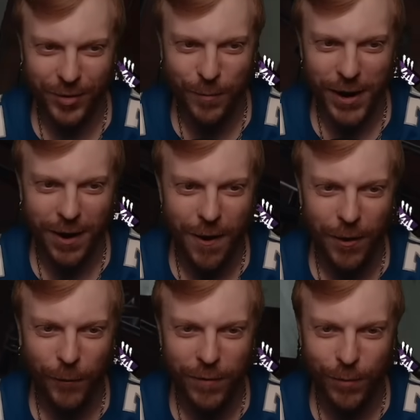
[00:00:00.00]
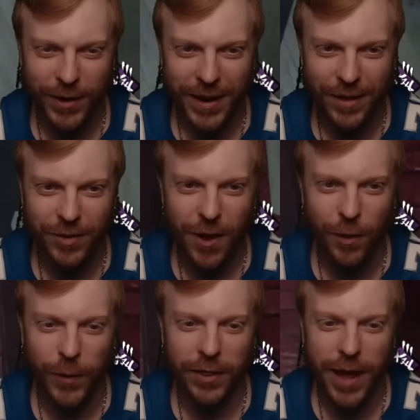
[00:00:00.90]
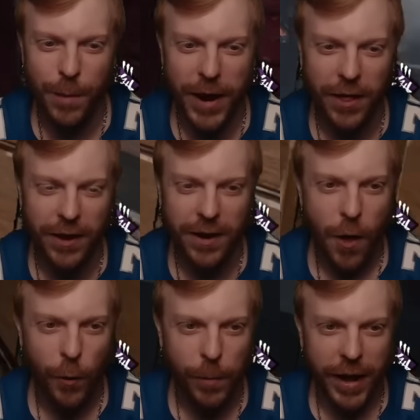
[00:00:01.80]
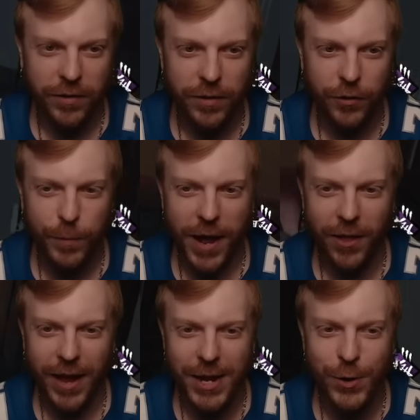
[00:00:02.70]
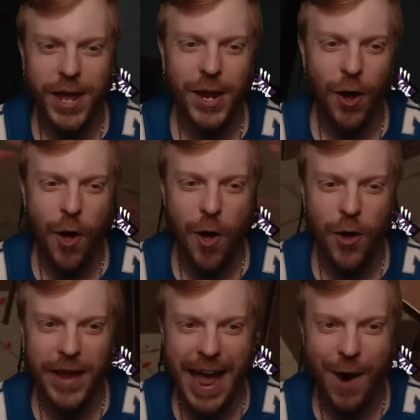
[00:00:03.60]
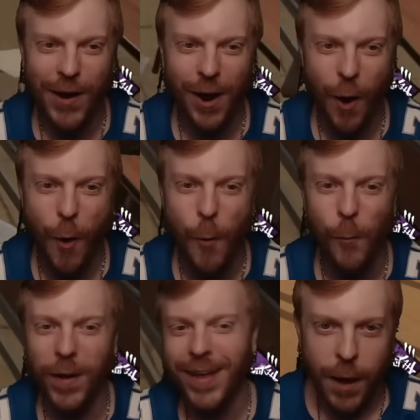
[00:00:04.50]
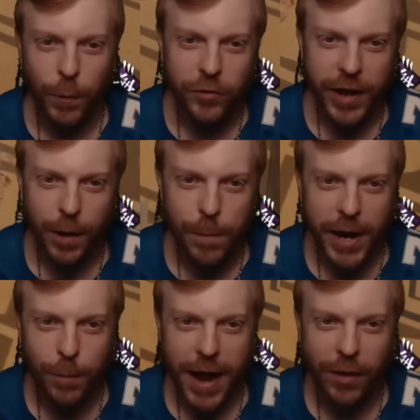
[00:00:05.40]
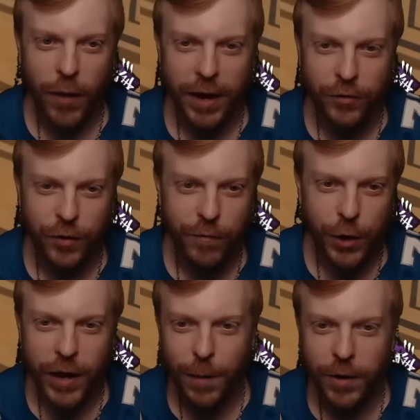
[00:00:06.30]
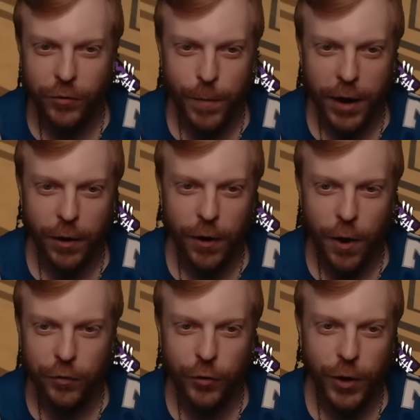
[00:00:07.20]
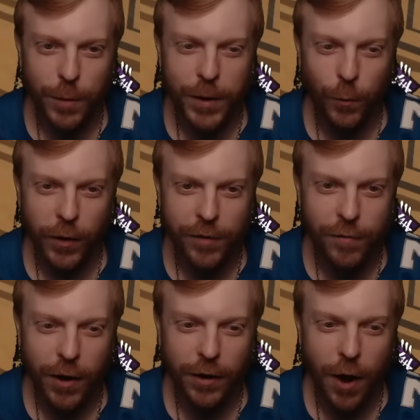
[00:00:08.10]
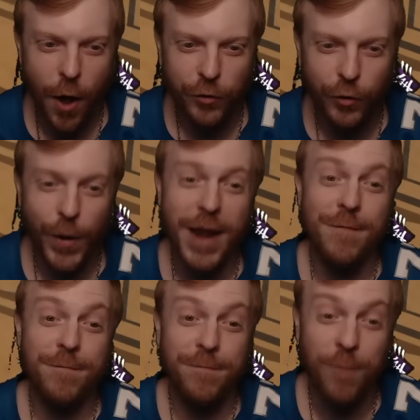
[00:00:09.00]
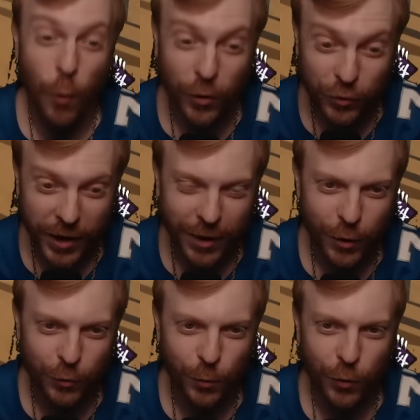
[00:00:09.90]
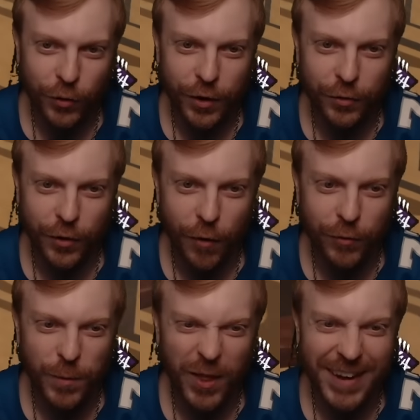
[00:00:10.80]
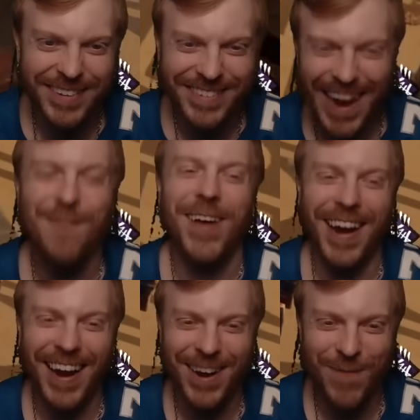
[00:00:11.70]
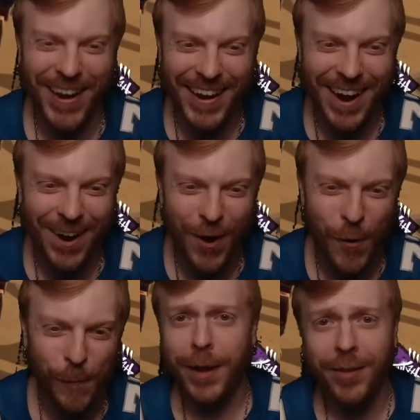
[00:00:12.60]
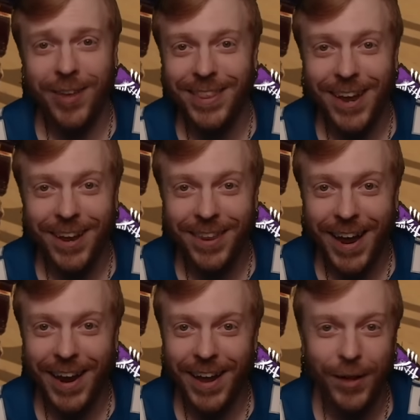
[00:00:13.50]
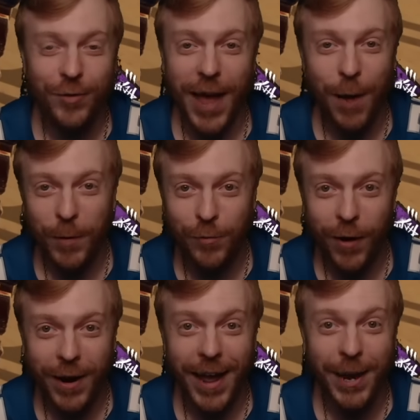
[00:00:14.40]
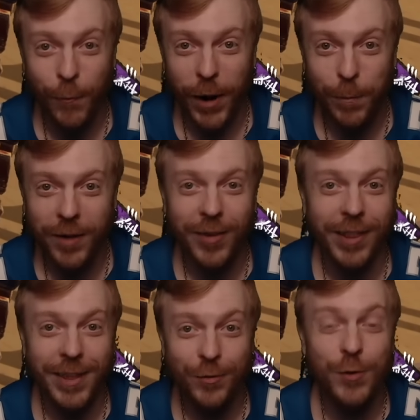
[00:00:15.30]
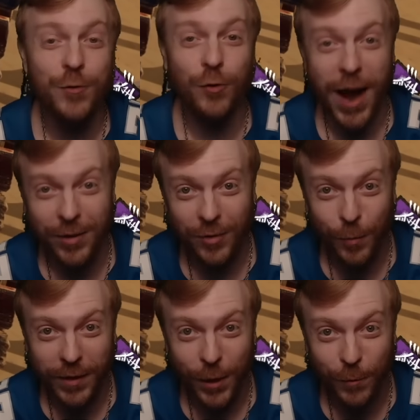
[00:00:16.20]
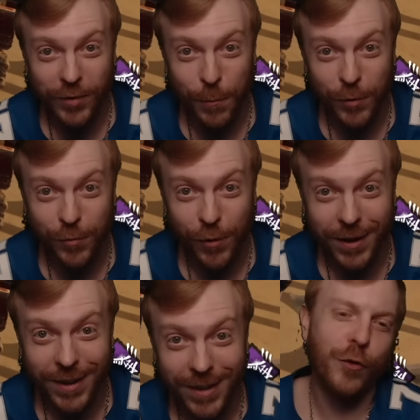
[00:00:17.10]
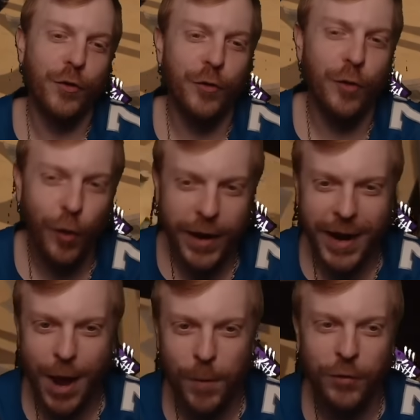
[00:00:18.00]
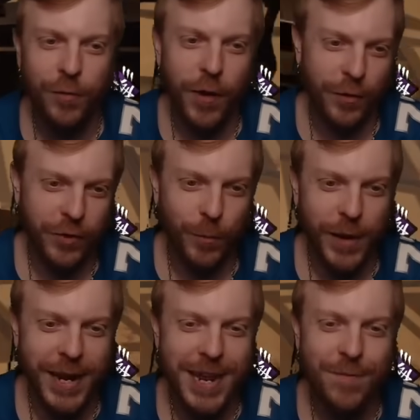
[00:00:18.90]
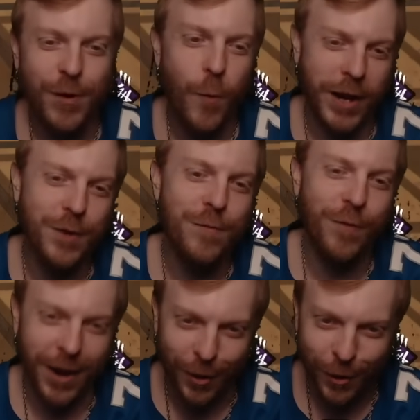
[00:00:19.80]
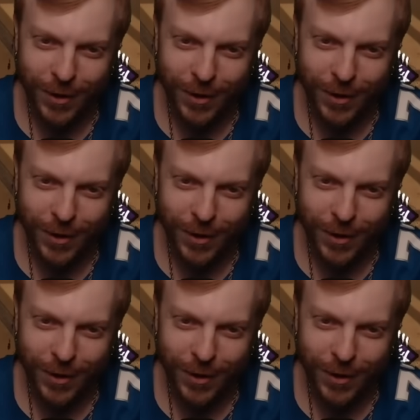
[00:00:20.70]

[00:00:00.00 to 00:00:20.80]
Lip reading: You made it all the way from the desk, all the way to that pallet, all the way back to this pallet, and you get called out at home. And once again, made up guidelines in a video game doesn't matter at all, so it can be really fun also in forcing those rules on yourself to be like, damn it, I didn't make it out at home. Because at the end of the day, it's that much fun anyway, because at least you tried something that was that much fun. So just look at how much fun this can be, even when you fail.